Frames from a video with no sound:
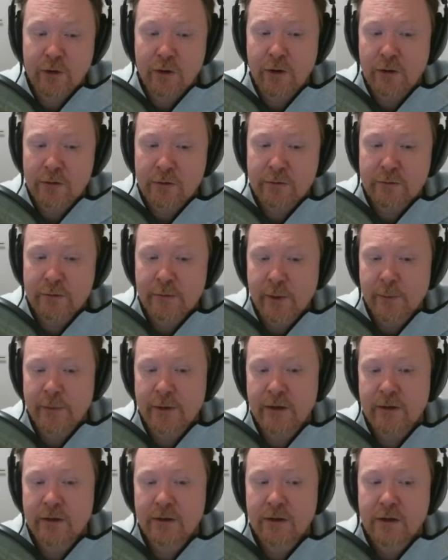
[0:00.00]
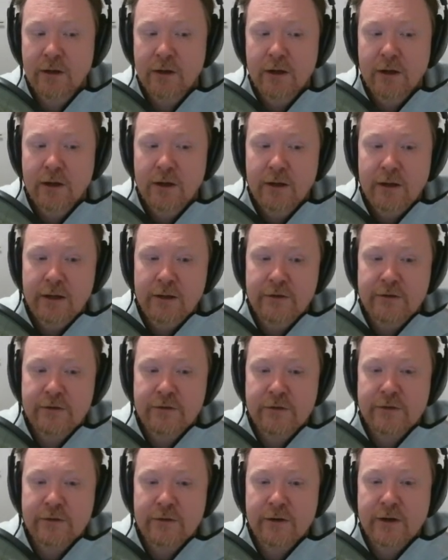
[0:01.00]
Wrong, remember?
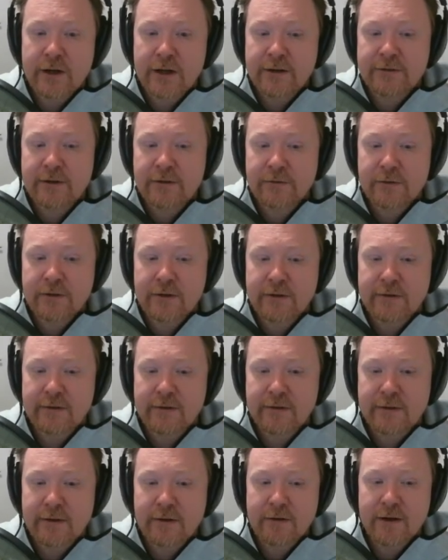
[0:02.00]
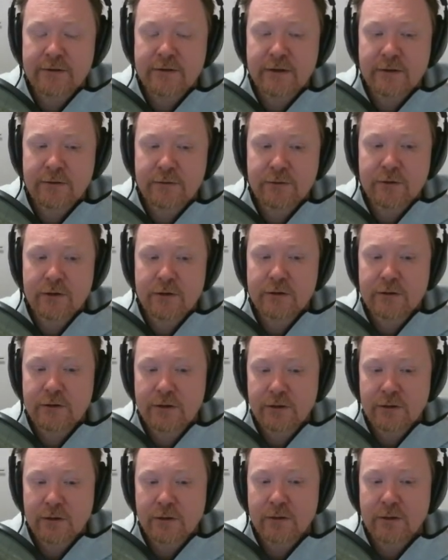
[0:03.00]
Industry's not asking for this. They're asking for,
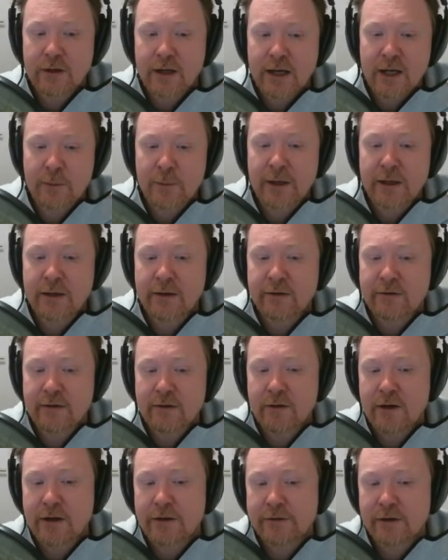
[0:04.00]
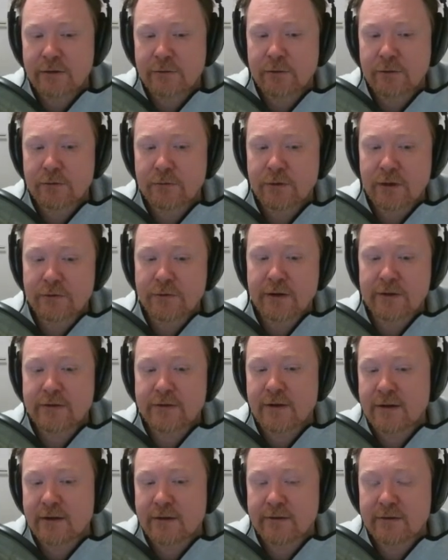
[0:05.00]
animators. They're asking for
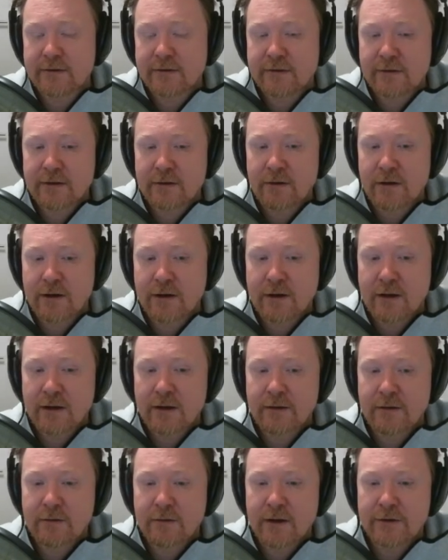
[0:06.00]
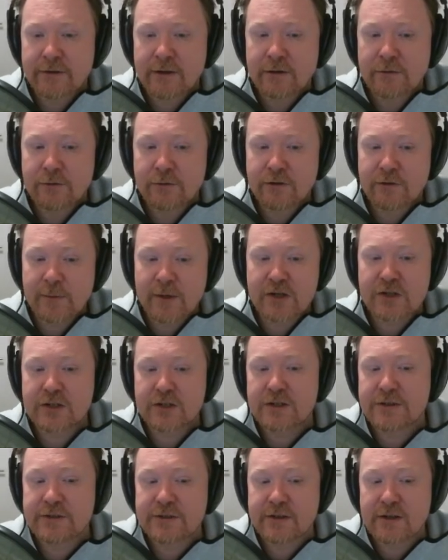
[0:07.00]
VFX artists. They're asking for
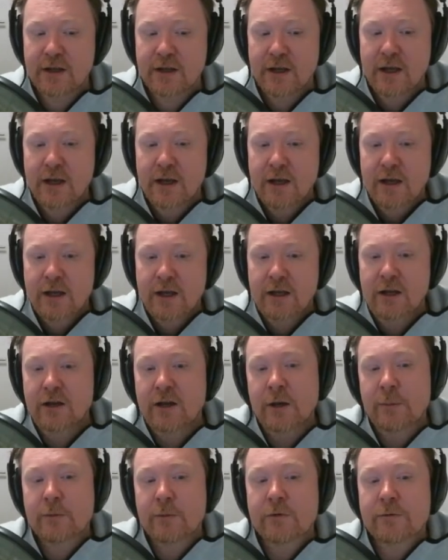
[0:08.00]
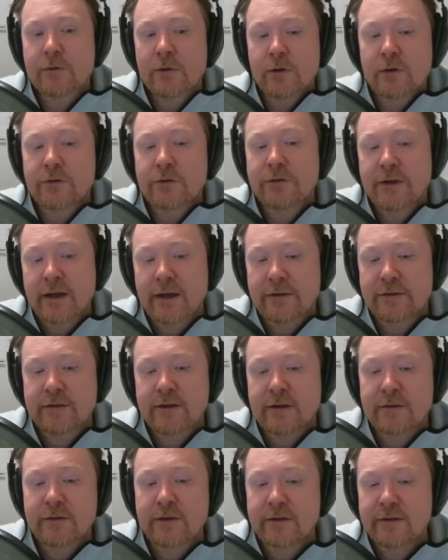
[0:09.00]
specialists in a number of roles
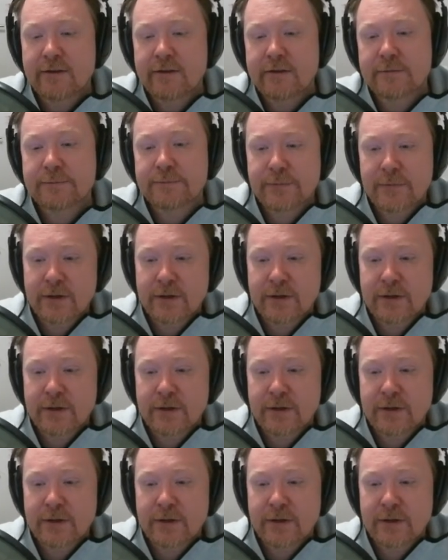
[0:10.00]
outside of this.